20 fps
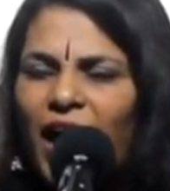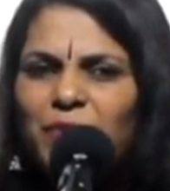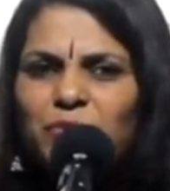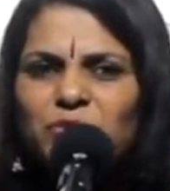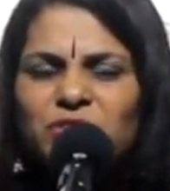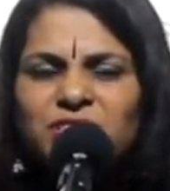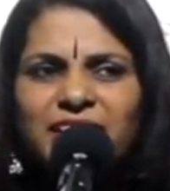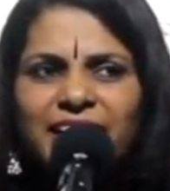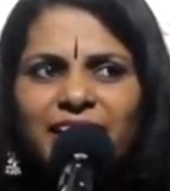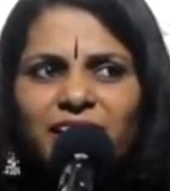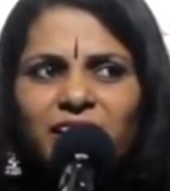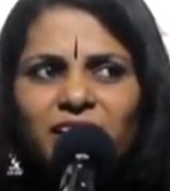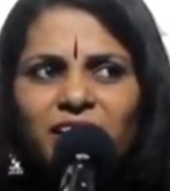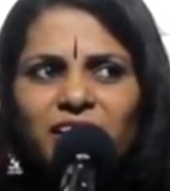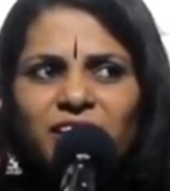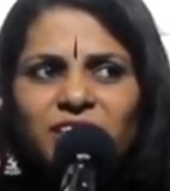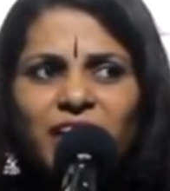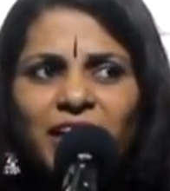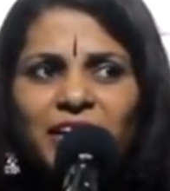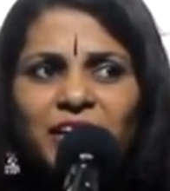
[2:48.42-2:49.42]
I was like
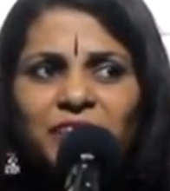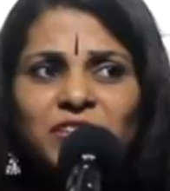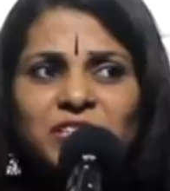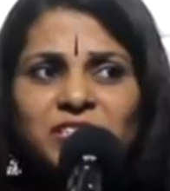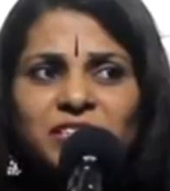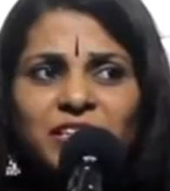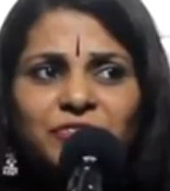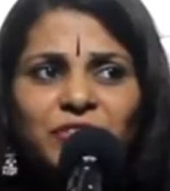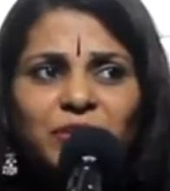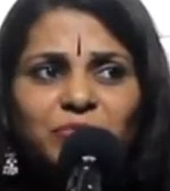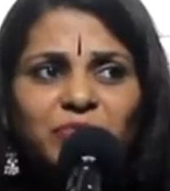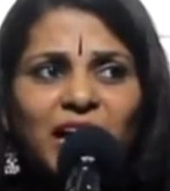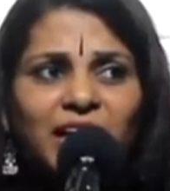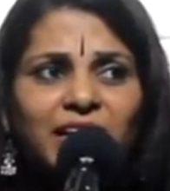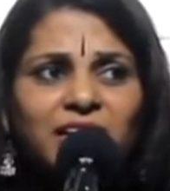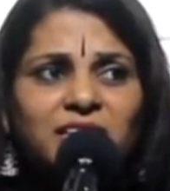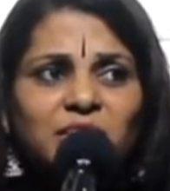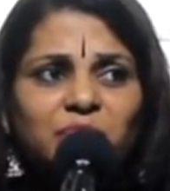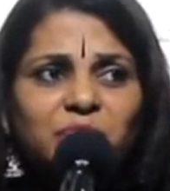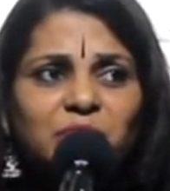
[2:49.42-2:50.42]
Ishan Avasthi from
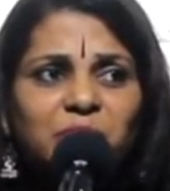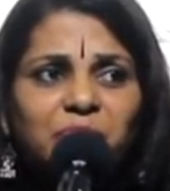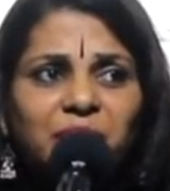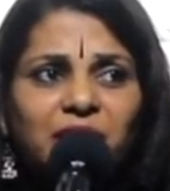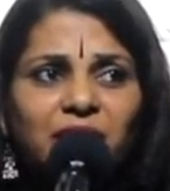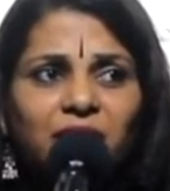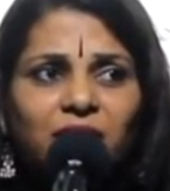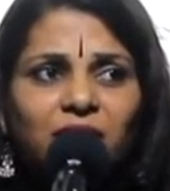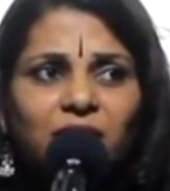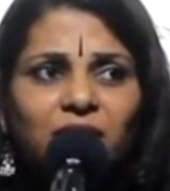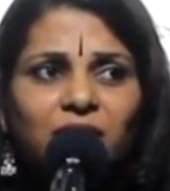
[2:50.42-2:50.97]
Tare Zameen Pe.